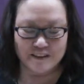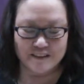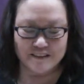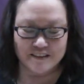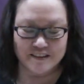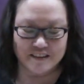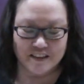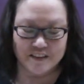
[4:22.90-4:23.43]

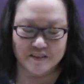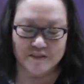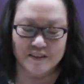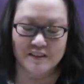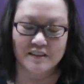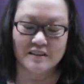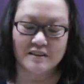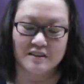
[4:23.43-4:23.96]
Instead of
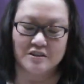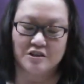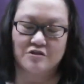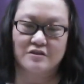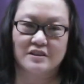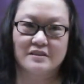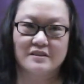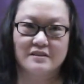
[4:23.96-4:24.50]
seeing these
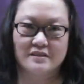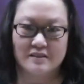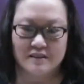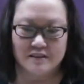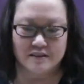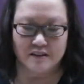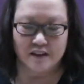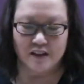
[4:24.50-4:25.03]
dresses
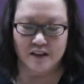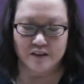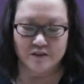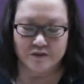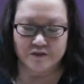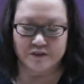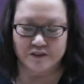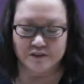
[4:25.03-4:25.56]
as a
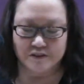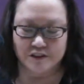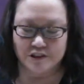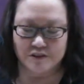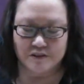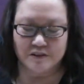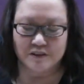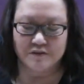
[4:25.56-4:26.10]
colorful
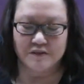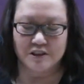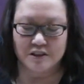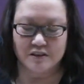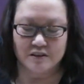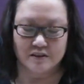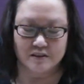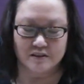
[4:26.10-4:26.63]
stroke of
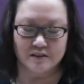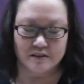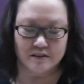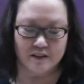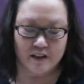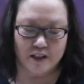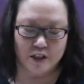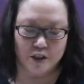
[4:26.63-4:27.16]
genius
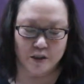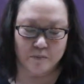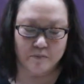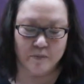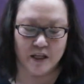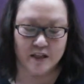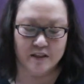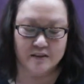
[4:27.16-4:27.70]
and an
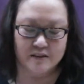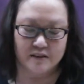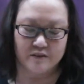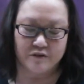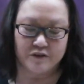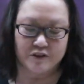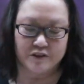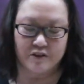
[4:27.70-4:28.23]
amazing
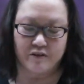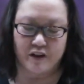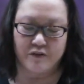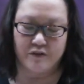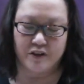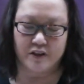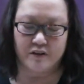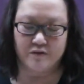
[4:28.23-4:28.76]

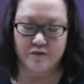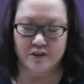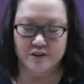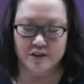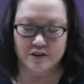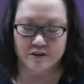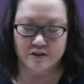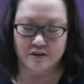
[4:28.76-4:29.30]
photographic
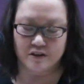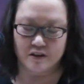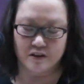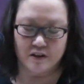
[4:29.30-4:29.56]
adventure